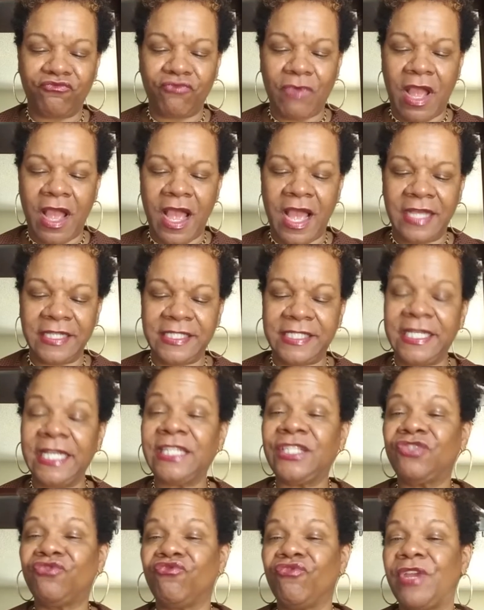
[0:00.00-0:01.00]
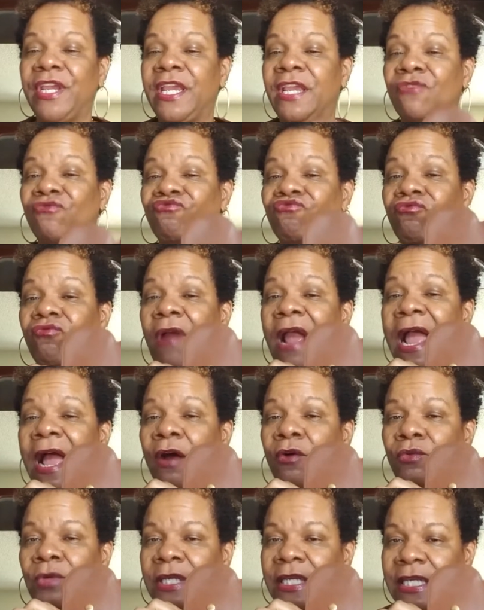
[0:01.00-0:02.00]
uh, six ring
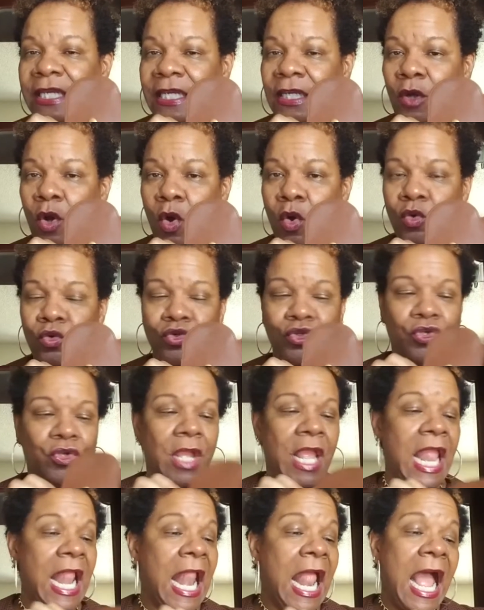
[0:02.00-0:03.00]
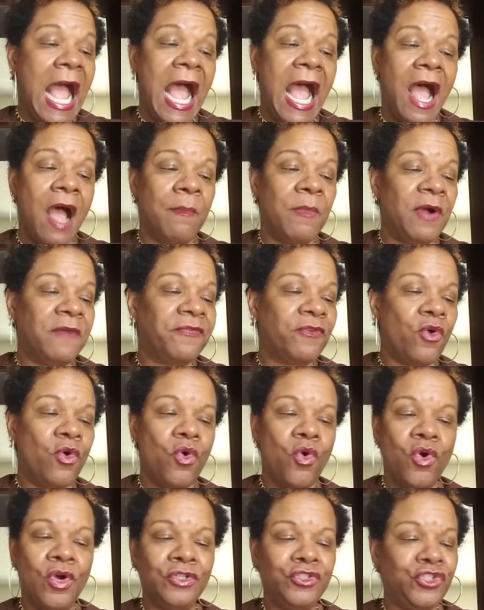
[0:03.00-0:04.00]
round key holder. Um, of
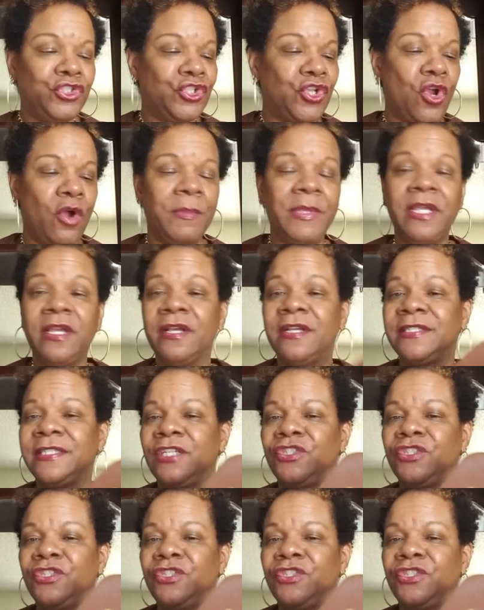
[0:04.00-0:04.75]
course, you know, because